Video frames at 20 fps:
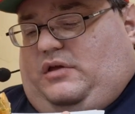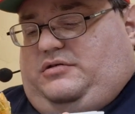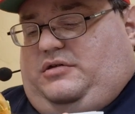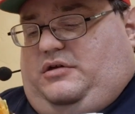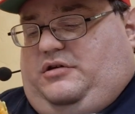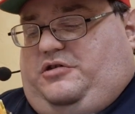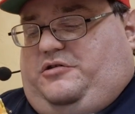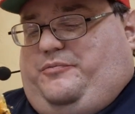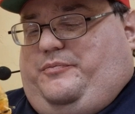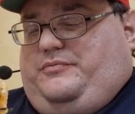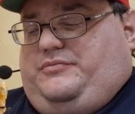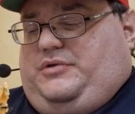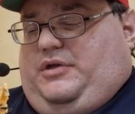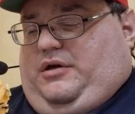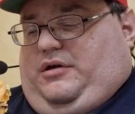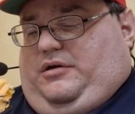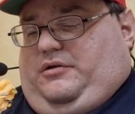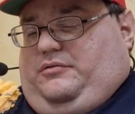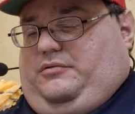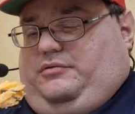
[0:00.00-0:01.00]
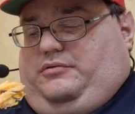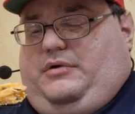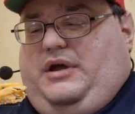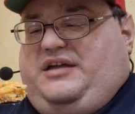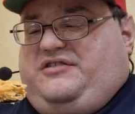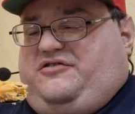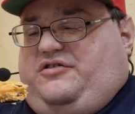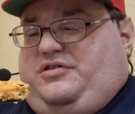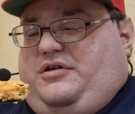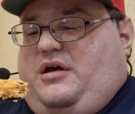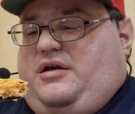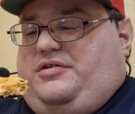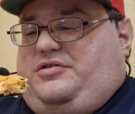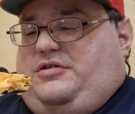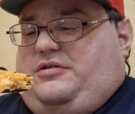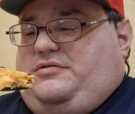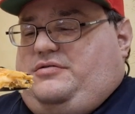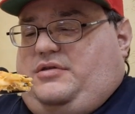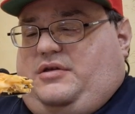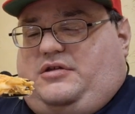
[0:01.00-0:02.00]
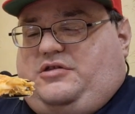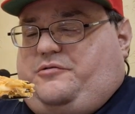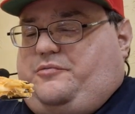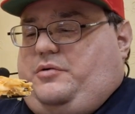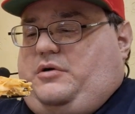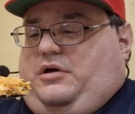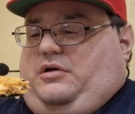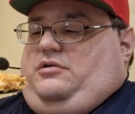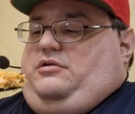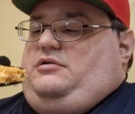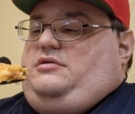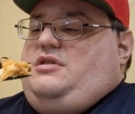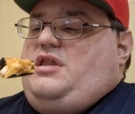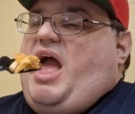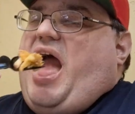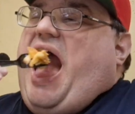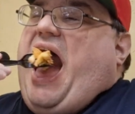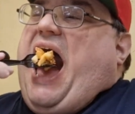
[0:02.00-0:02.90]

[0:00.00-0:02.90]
The ranch sauce, it's pretty good.